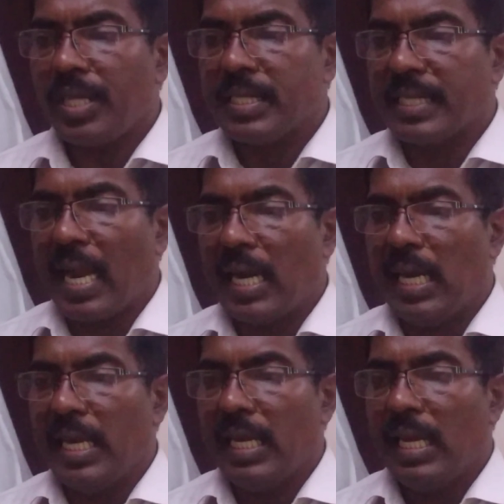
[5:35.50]

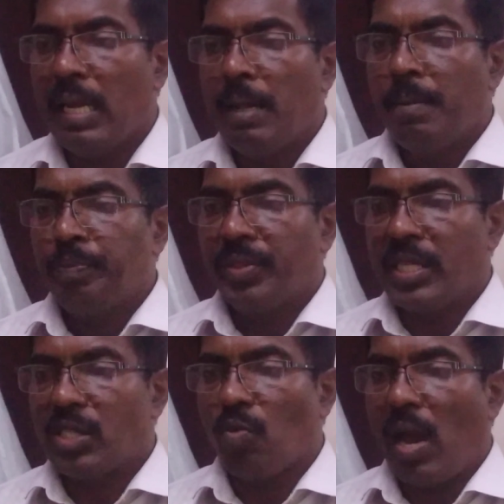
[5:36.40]
Sadly,
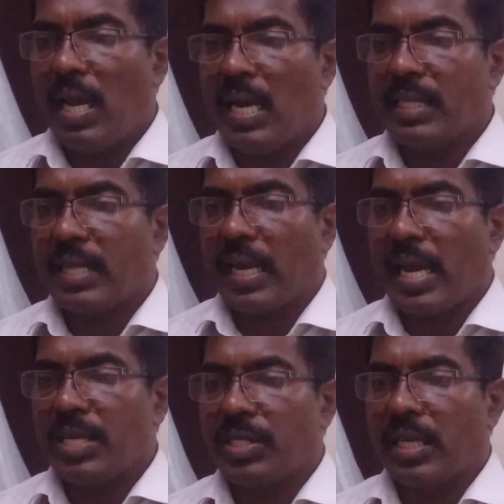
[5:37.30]
this violence
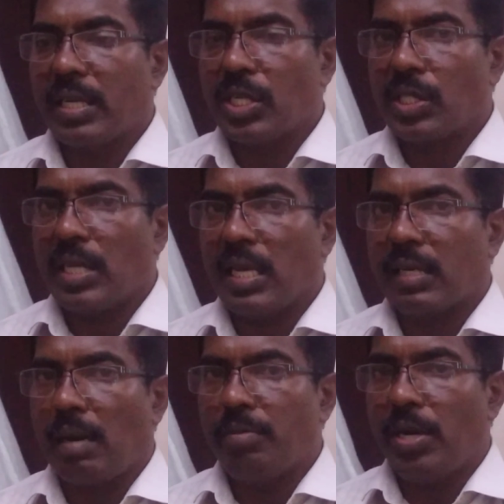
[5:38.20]
against the
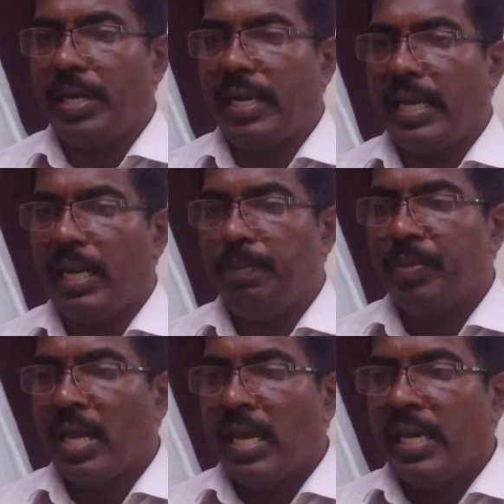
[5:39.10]
Christian community
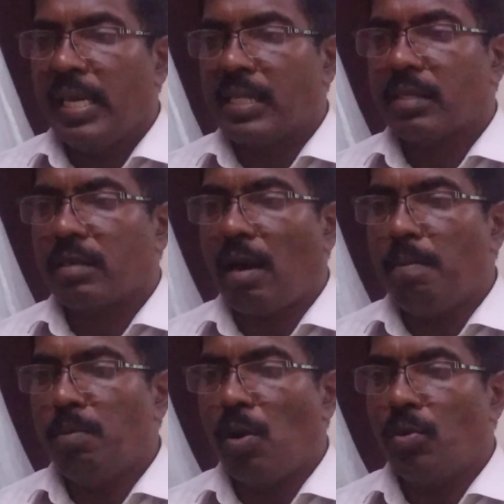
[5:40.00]
is
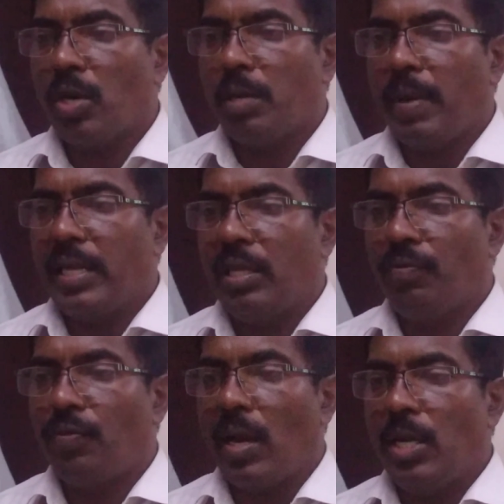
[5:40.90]
compounded by
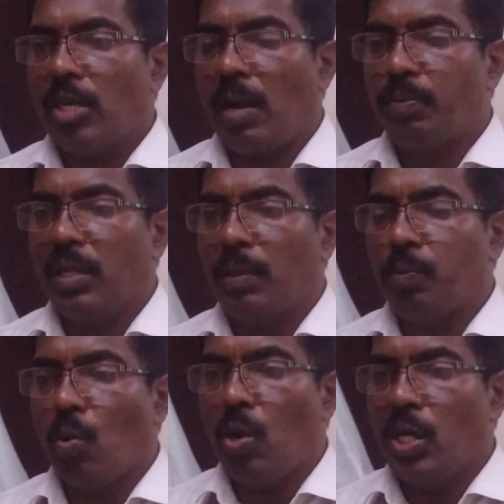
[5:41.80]
the failure of the
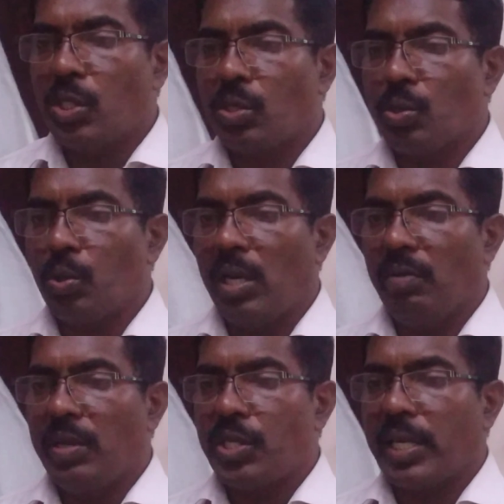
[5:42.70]
police to
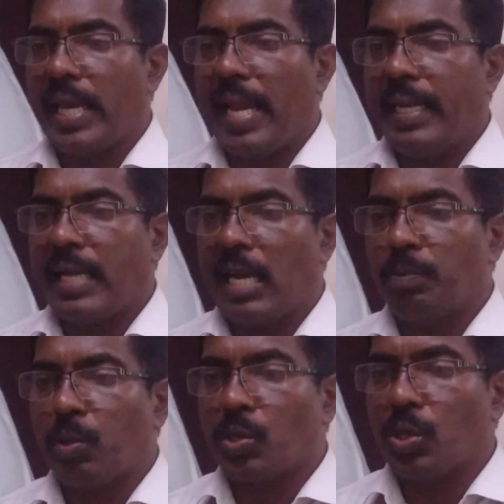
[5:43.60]
investigate
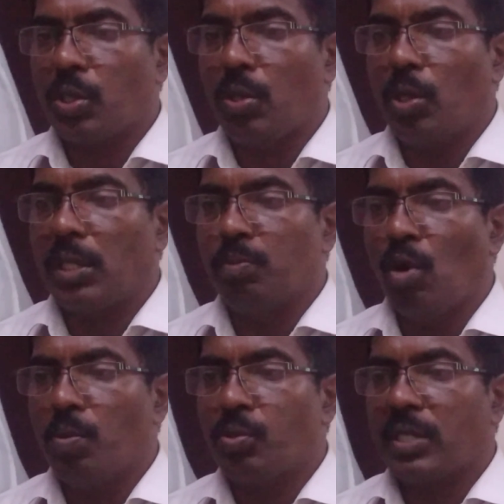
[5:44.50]
and prosecute
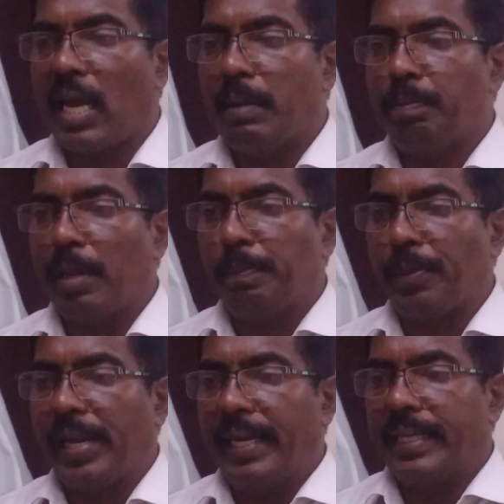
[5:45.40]
mobs and
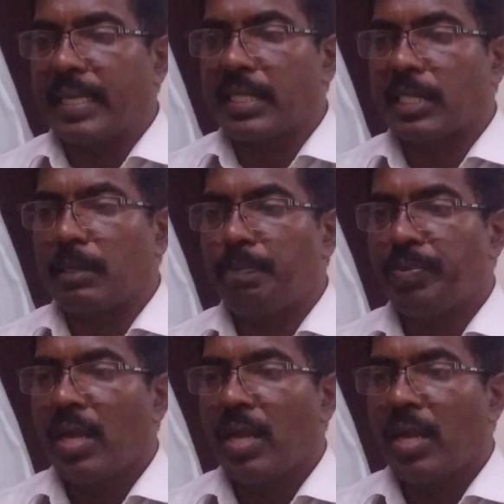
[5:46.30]
perpetrators.